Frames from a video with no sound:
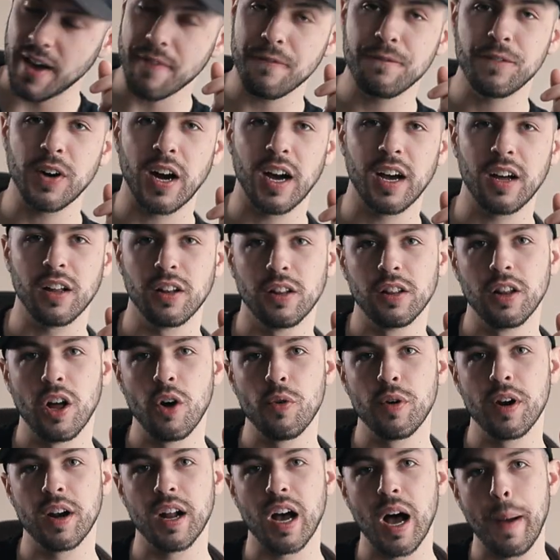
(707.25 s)
that file,
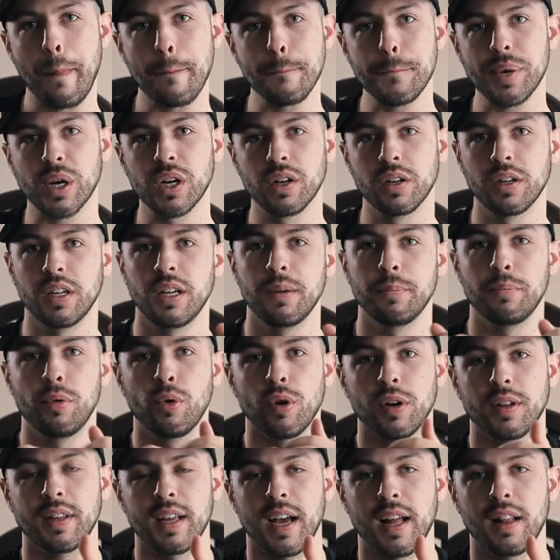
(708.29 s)
load it up,
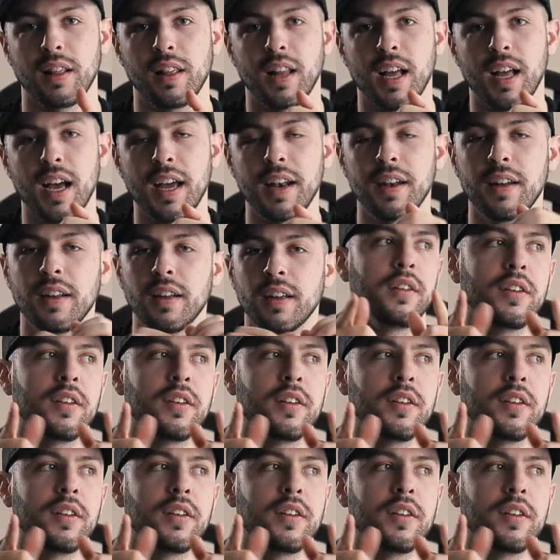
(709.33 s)
import that LUT,